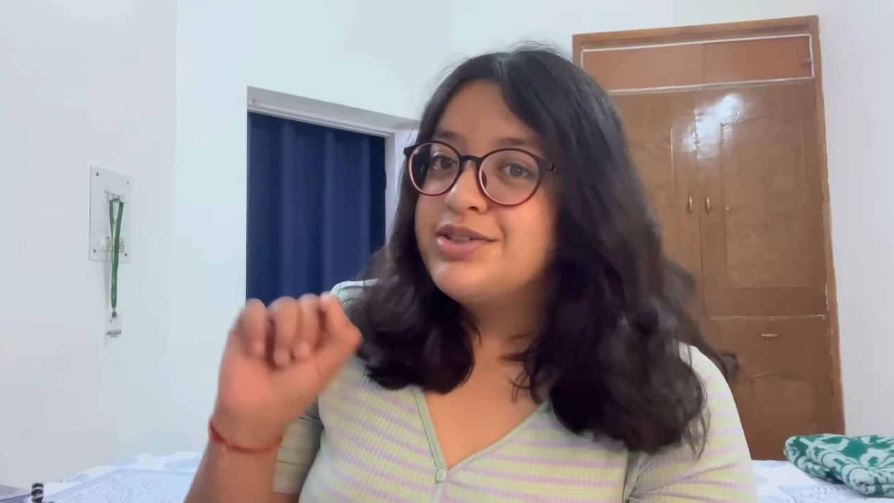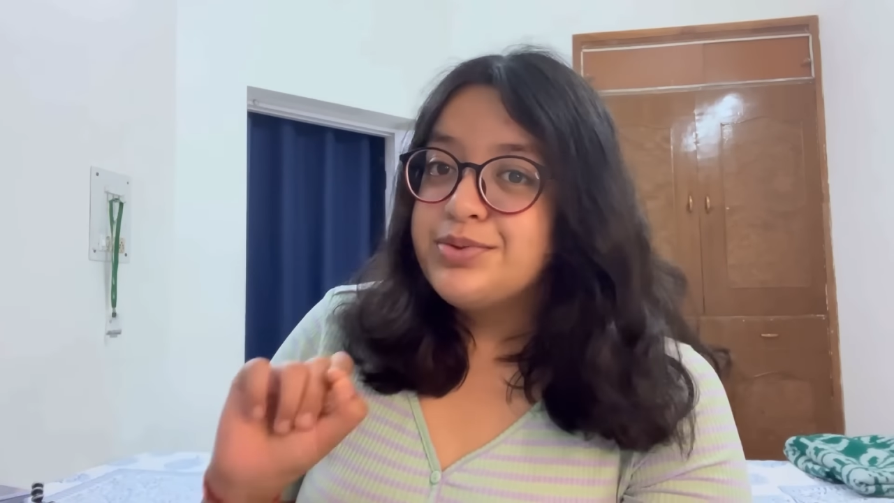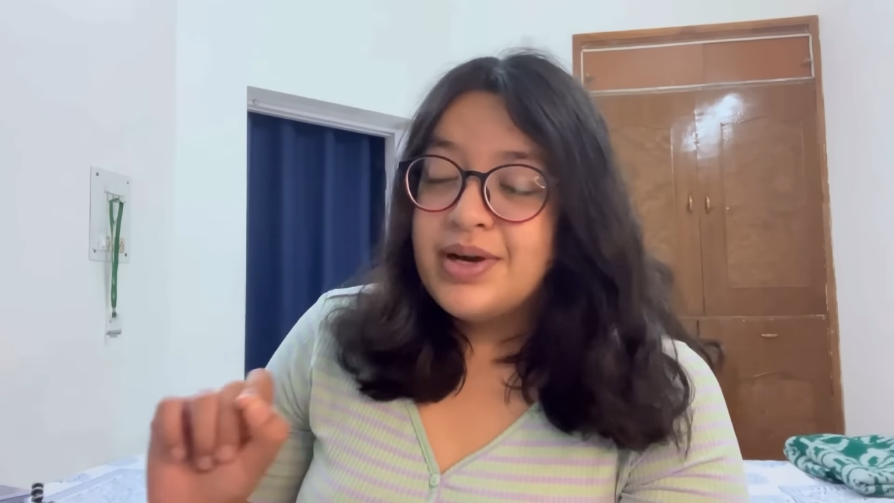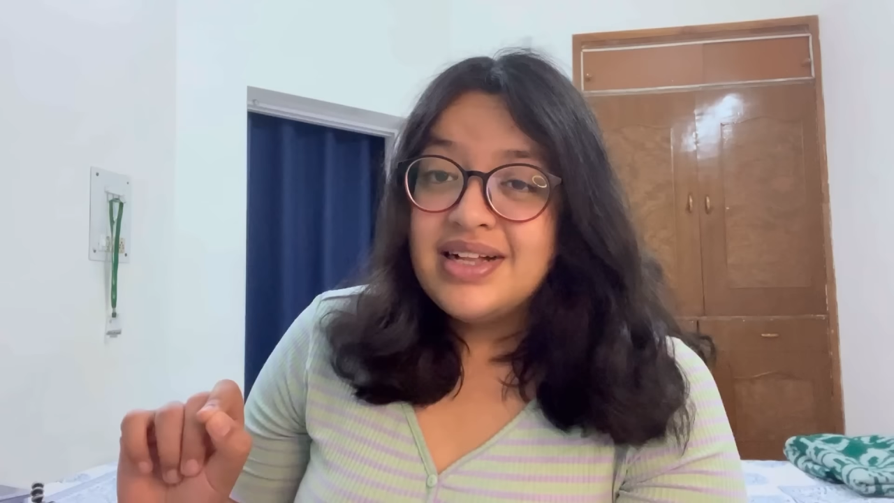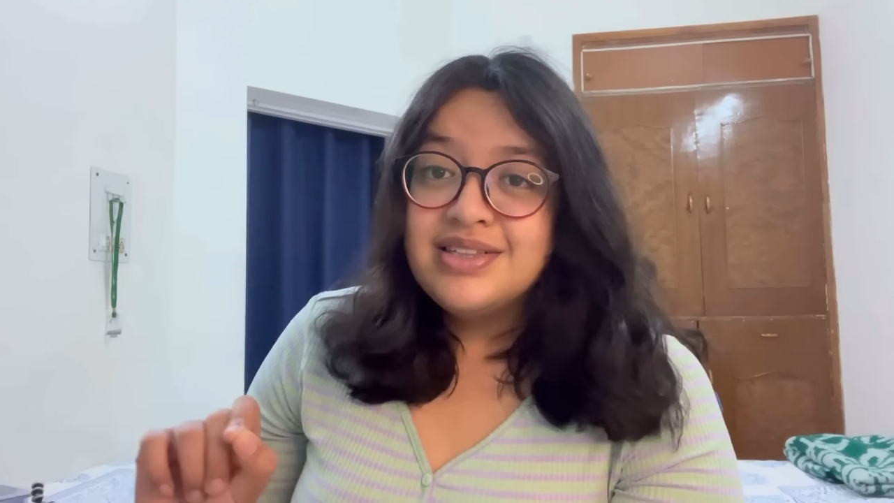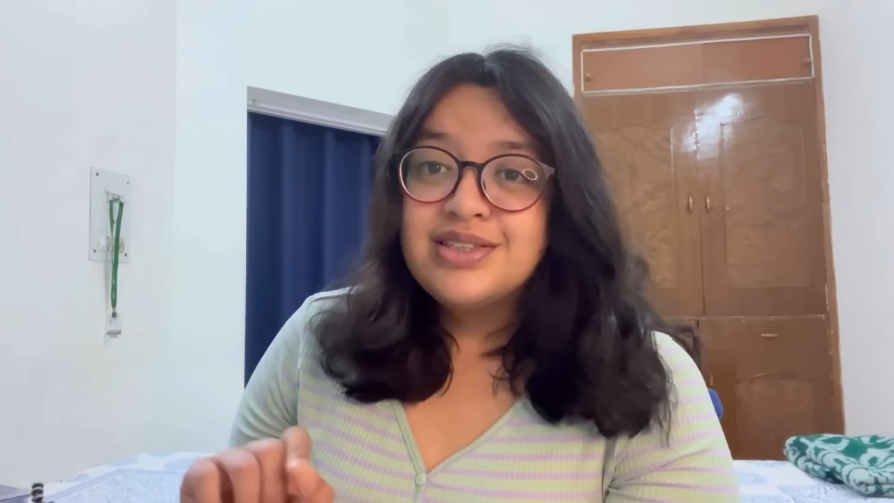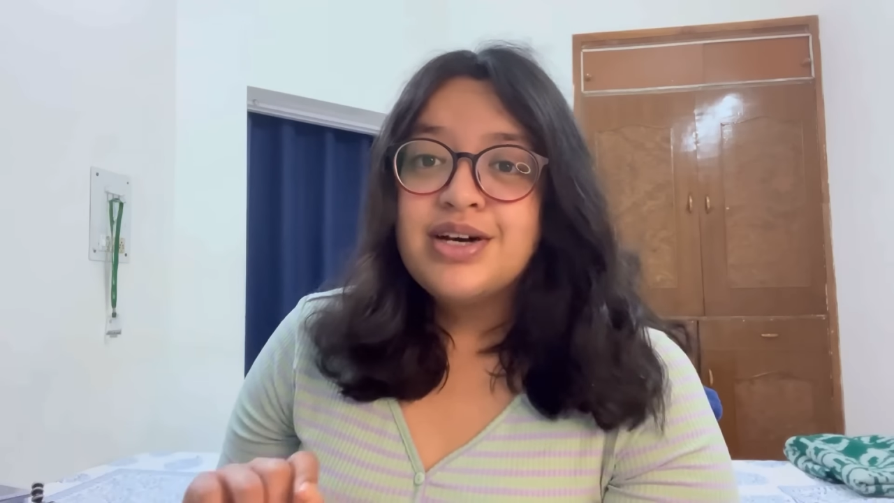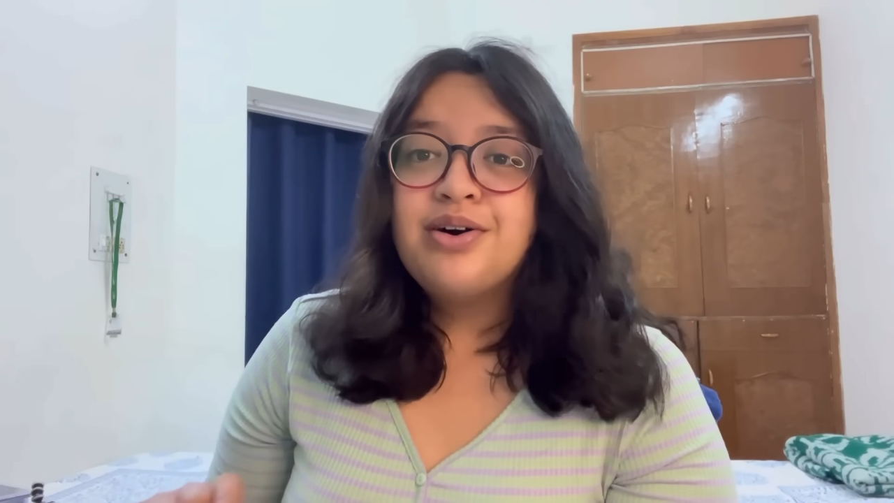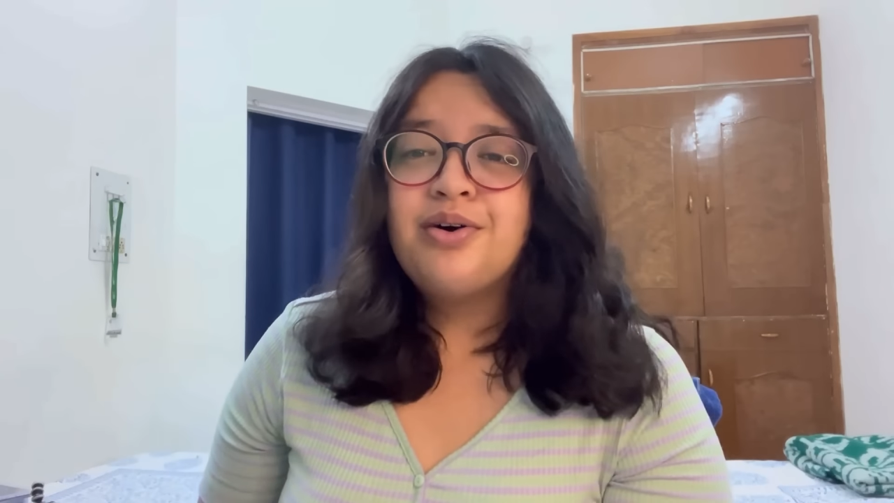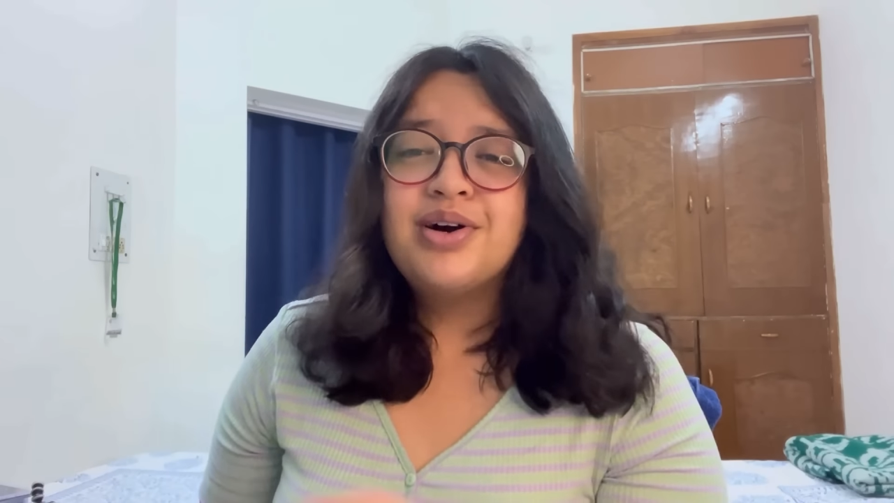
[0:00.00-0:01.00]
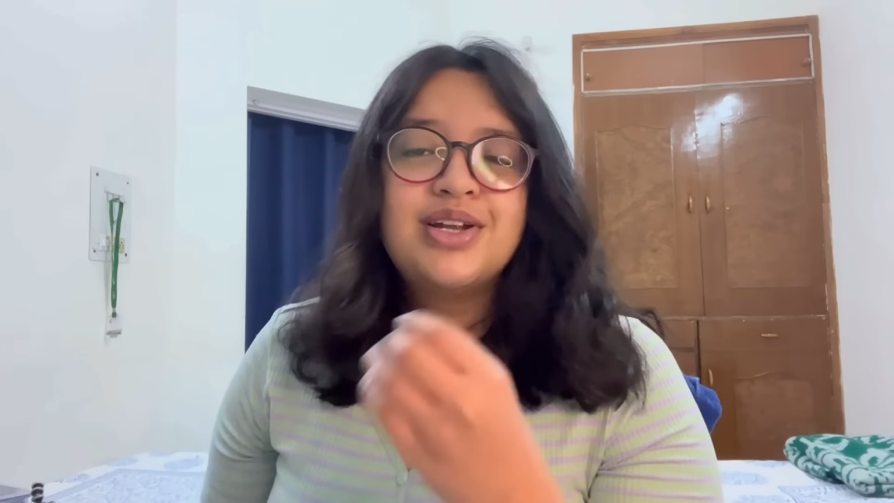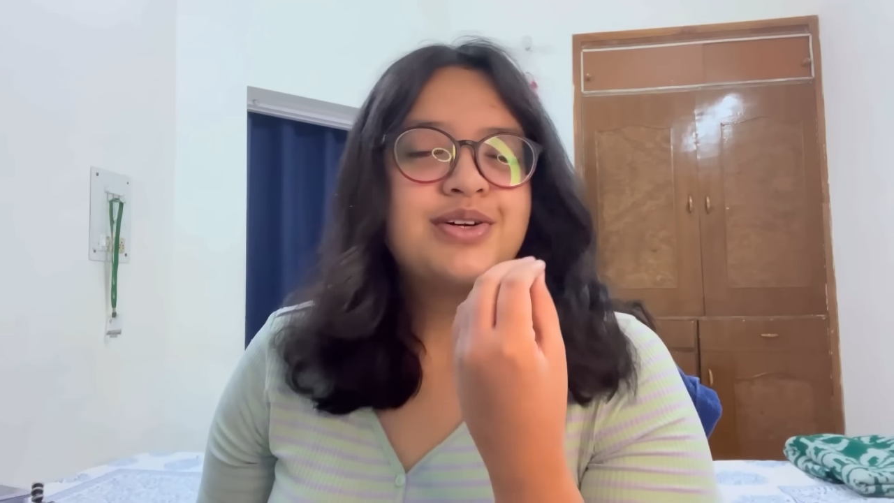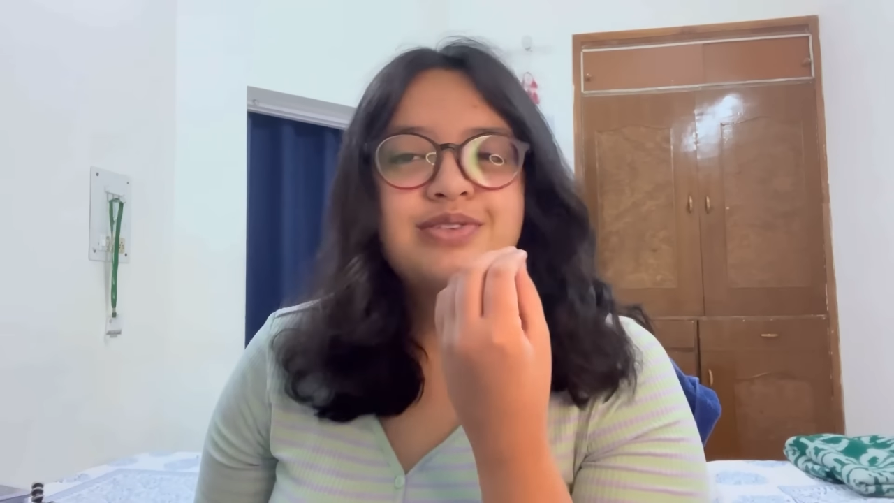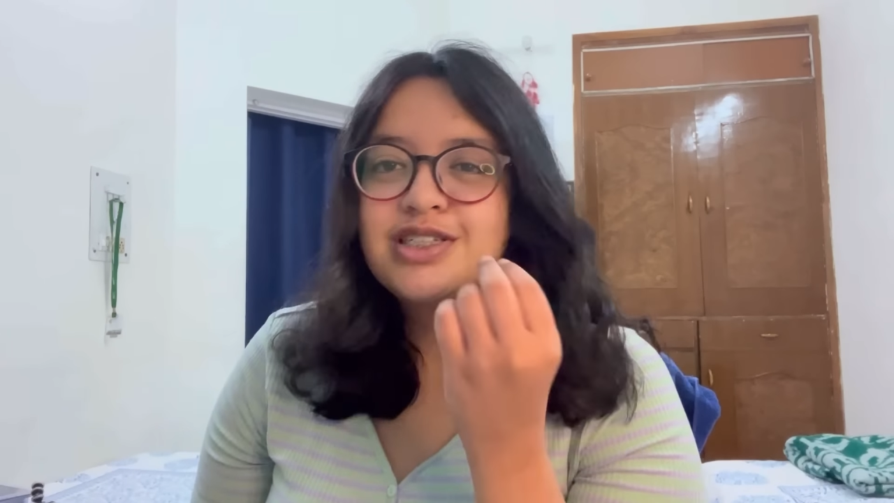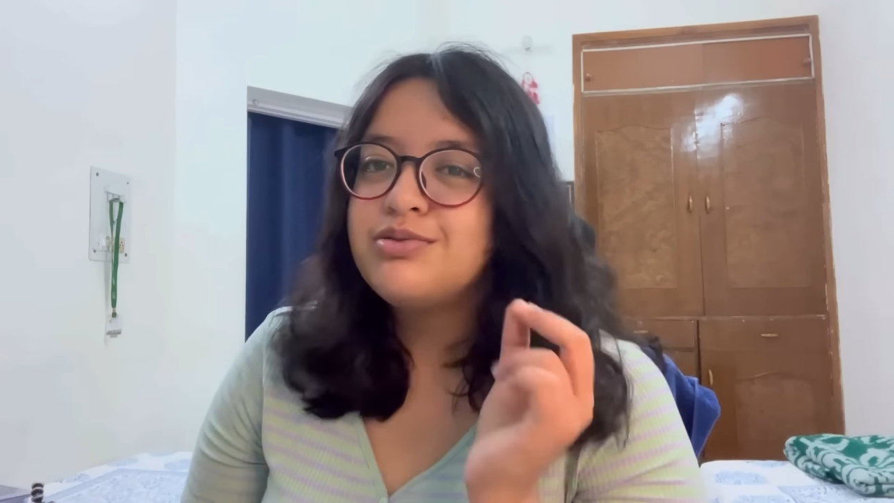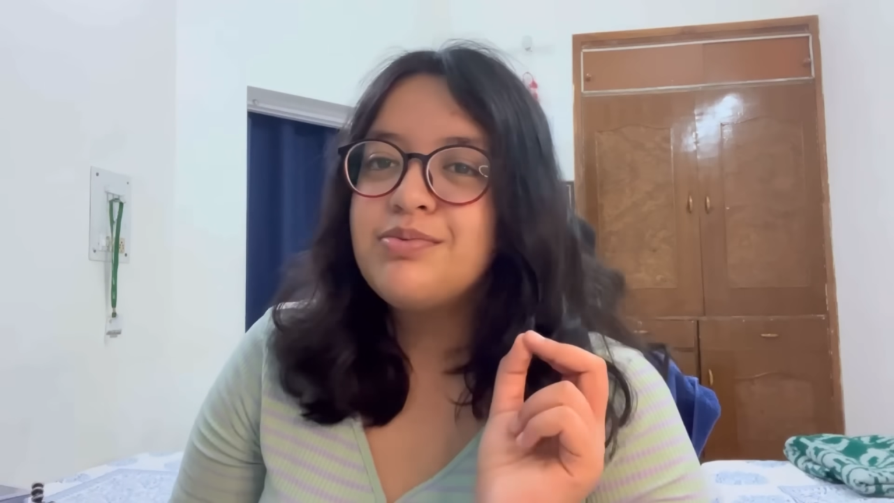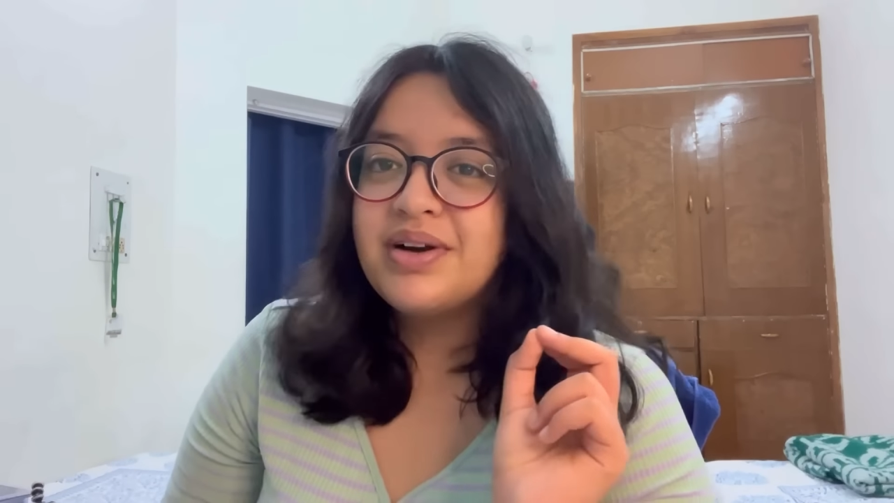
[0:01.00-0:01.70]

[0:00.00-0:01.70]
12th aur kuch bhi